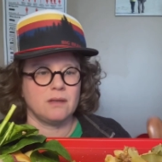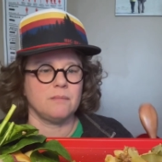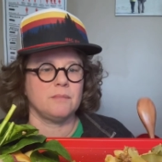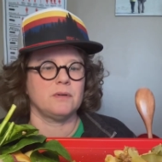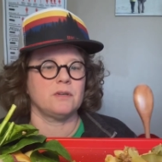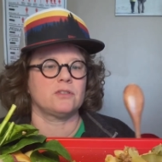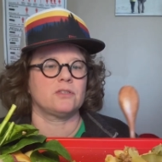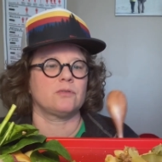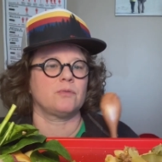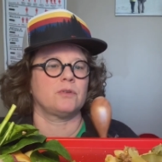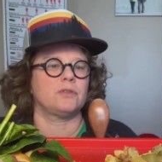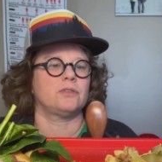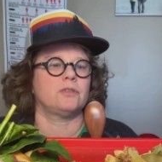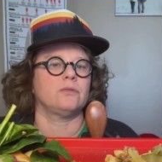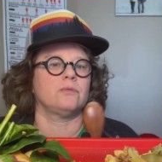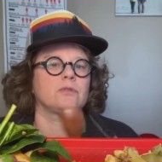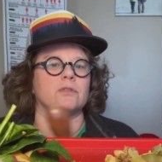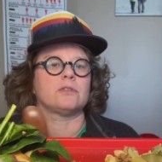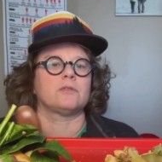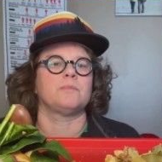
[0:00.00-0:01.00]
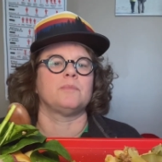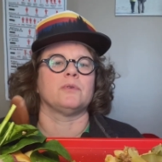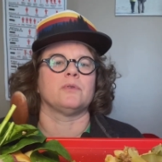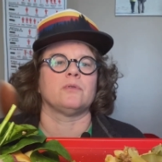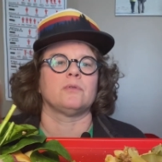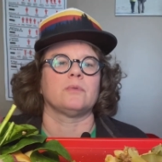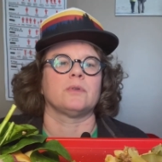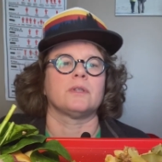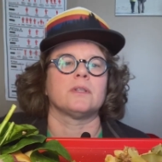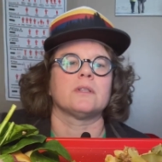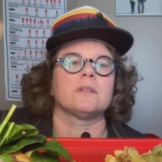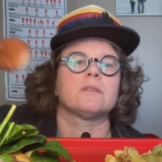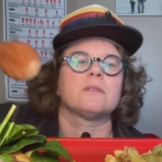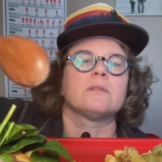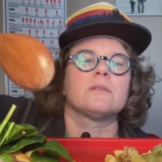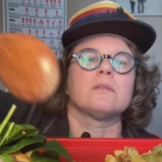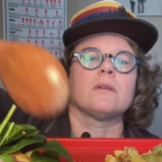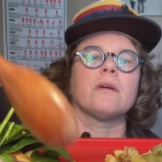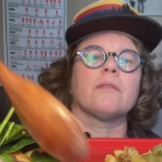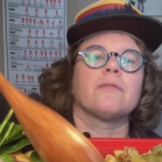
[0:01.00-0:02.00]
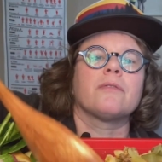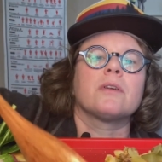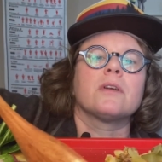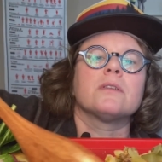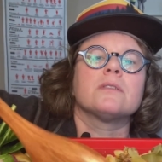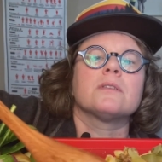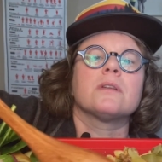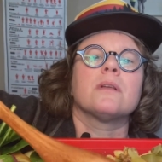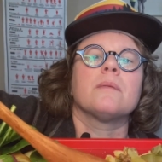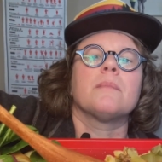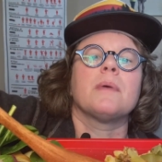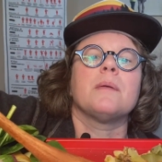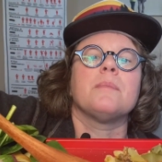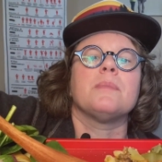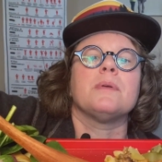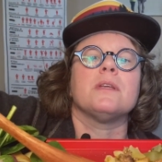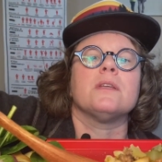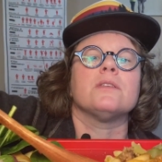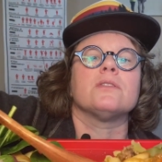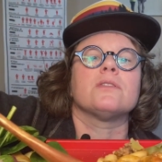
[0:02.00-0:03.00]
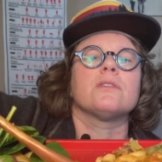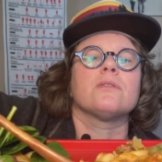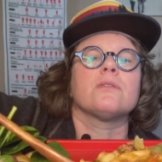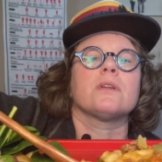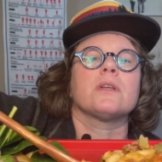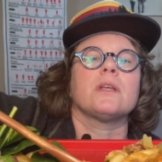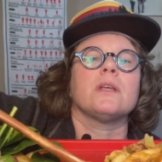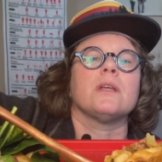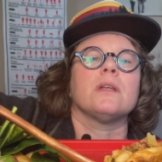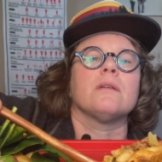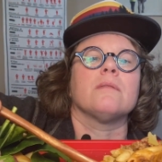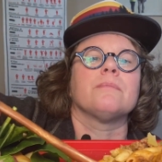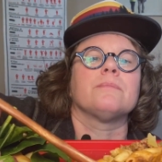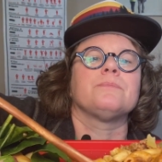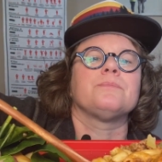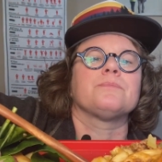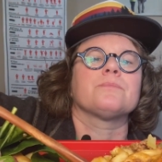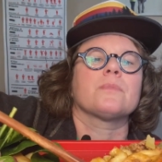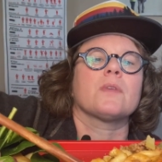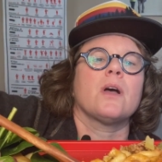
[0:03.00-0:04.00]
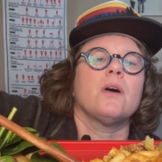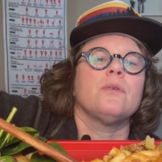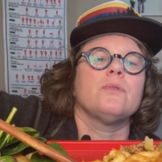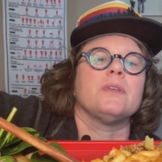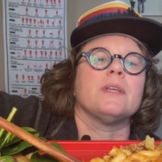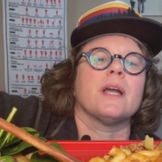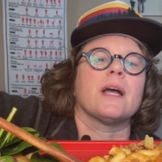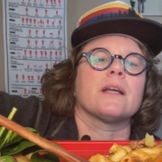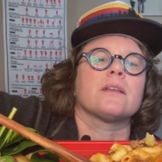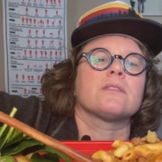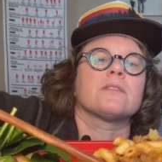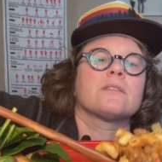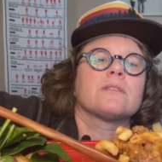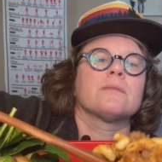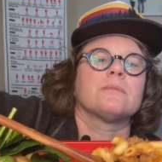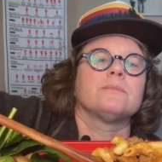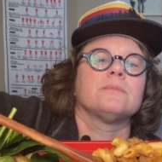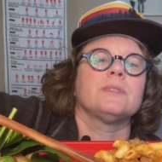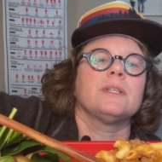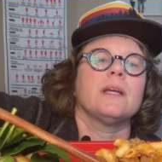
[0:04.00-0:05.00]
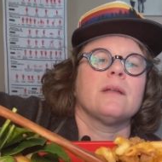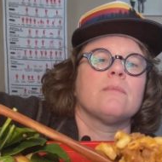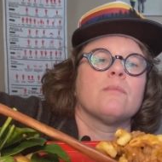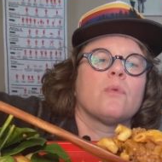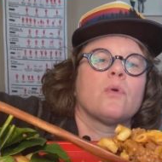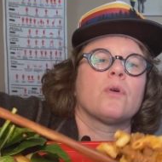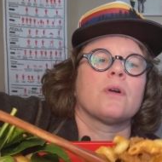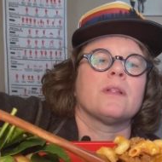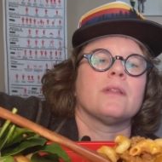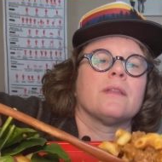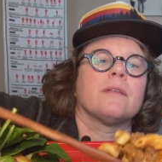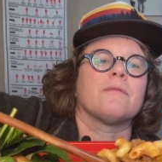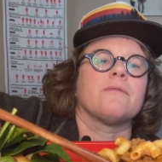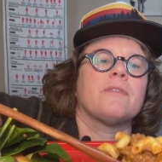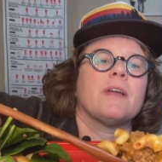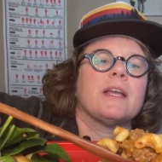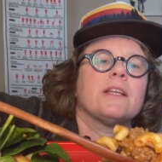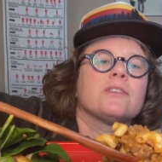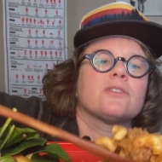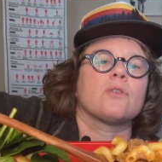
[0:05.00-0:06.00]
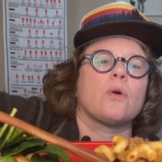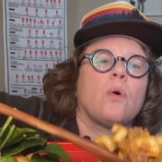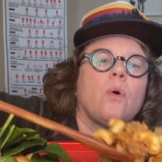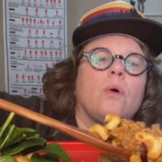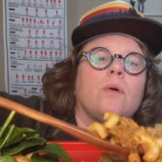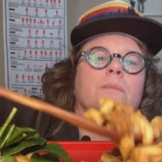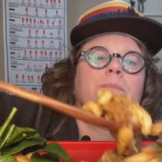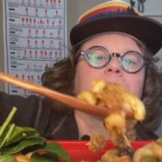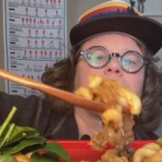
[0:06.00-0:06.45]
I'm going to switch to a spoon with this stuff because it might be easier to eat. Oh, yes. Get more in the face hole.